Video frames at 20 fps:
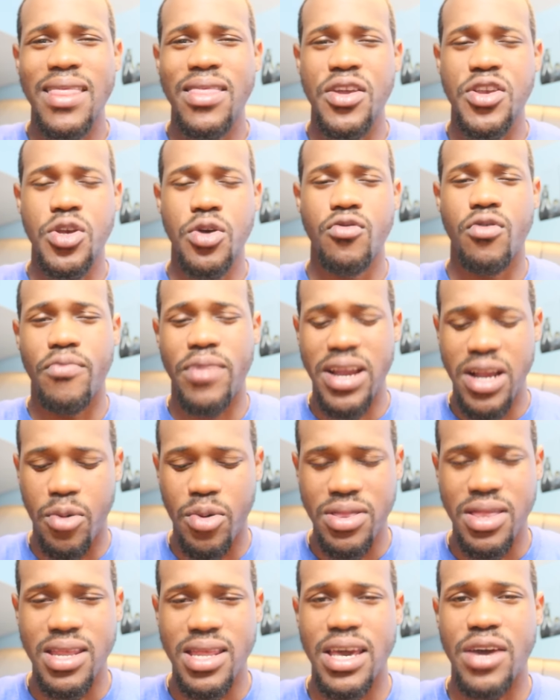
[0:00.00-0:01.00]
they showed Rebecca
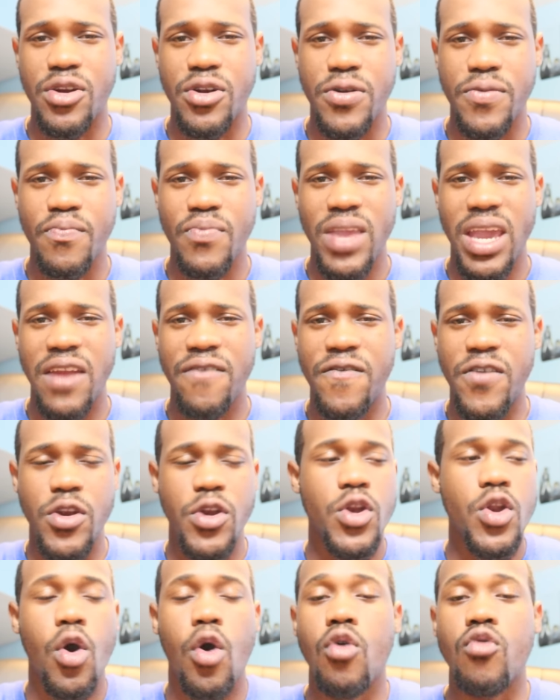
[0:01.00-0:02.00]
with the letter, and for
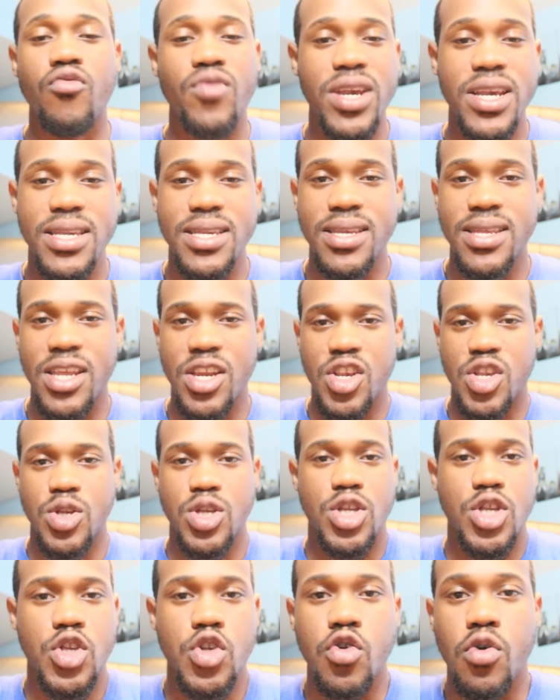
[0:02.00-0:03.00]
no reason, they
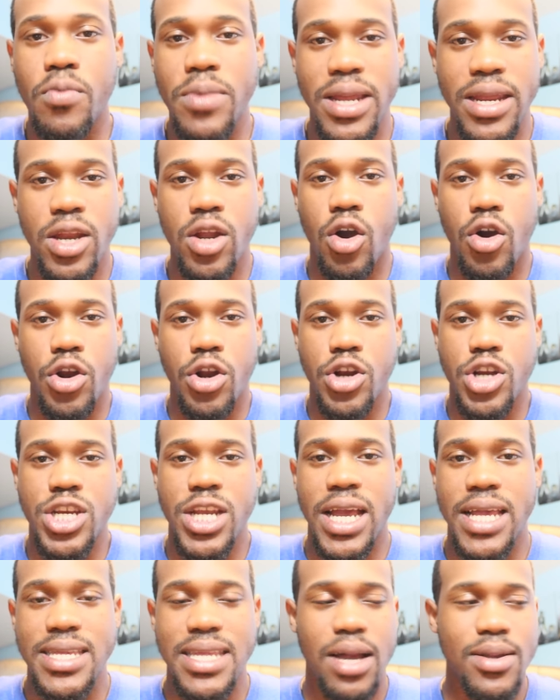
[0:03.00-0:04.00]
just zoomed in on her
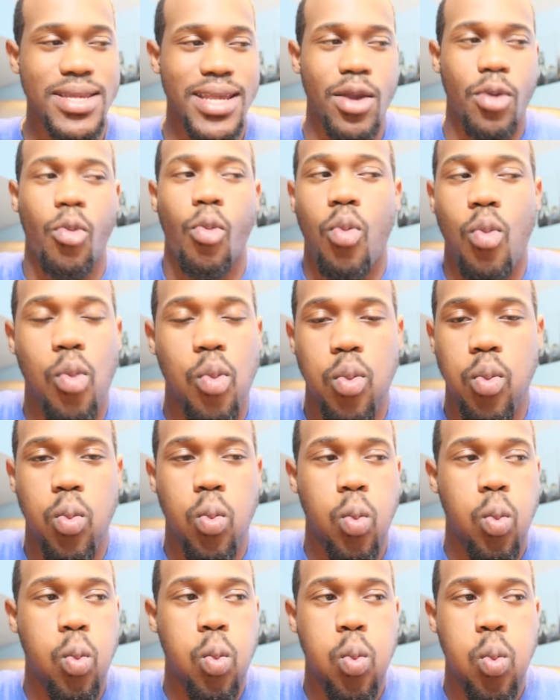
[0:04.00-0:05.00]
chest. I was like,
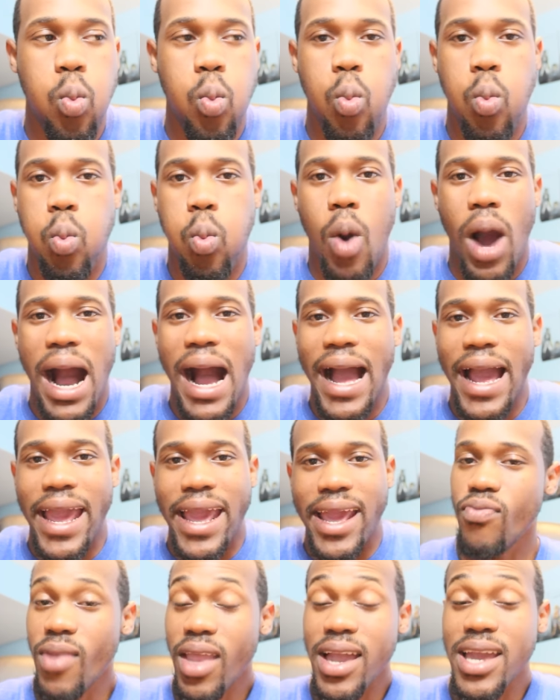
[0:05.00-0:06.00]
why?
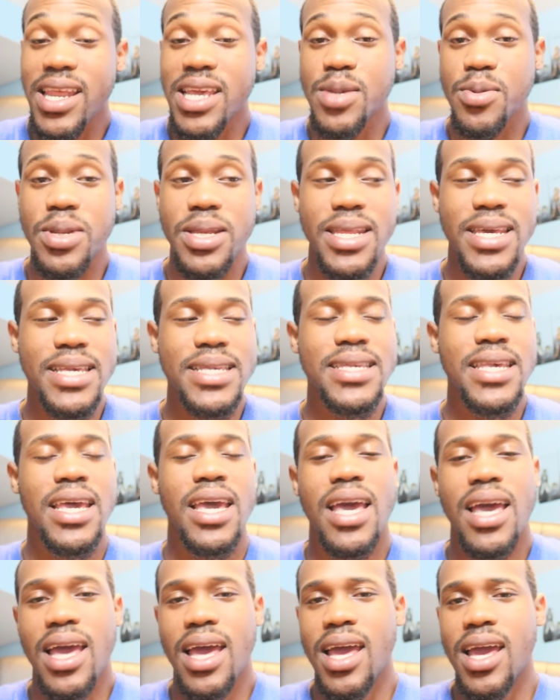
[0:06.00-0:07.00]
It is what it is.
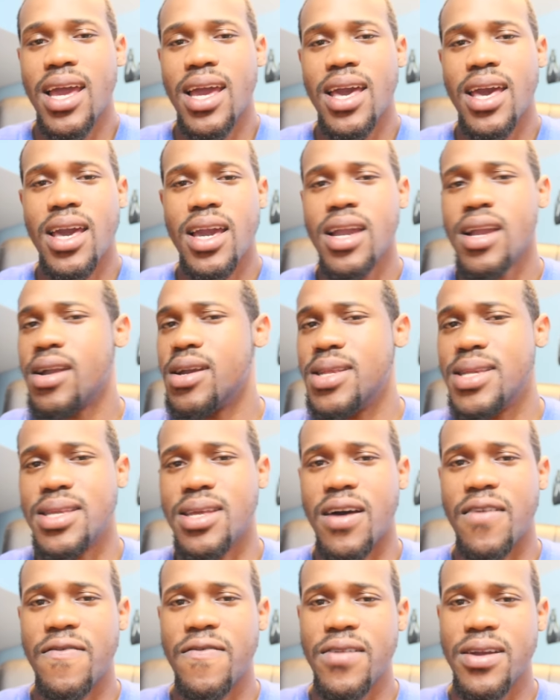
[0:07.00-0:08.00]
Good
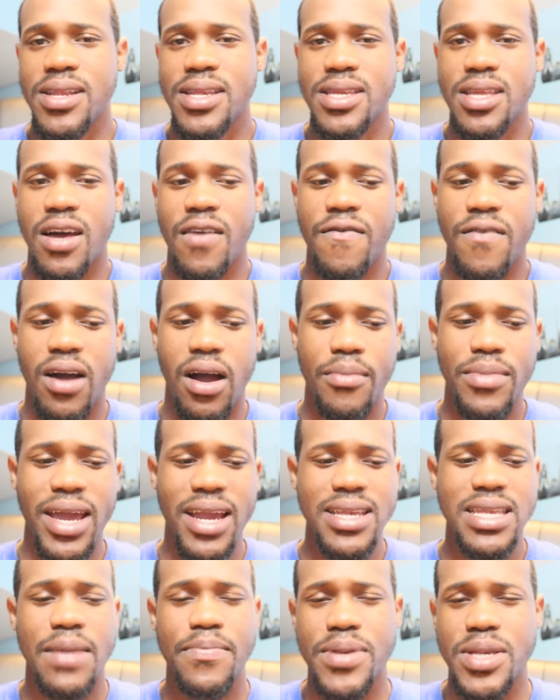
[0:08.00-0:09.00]
stuff, good stuff. Um,
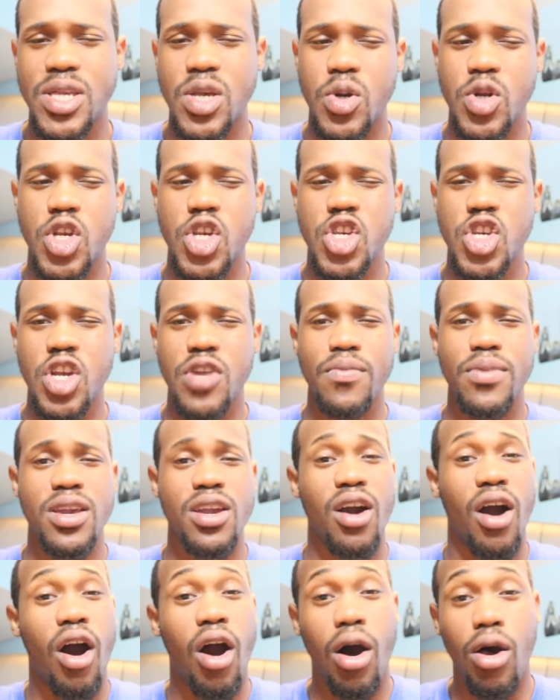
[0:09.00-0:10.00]
next episode should
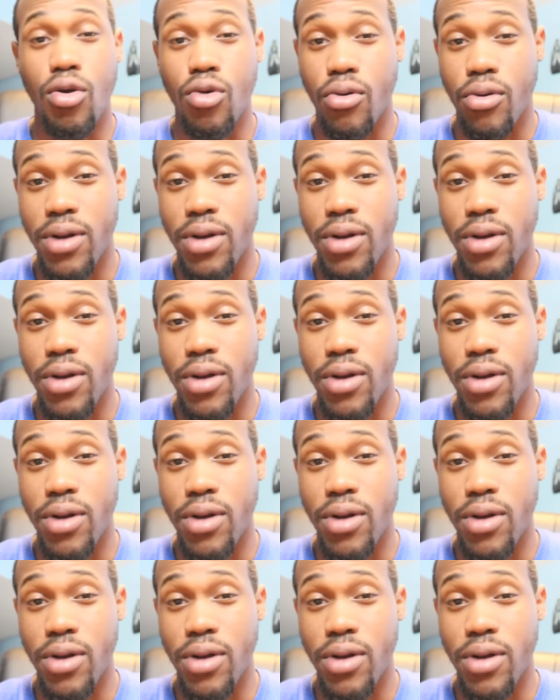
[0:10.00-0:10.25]
be all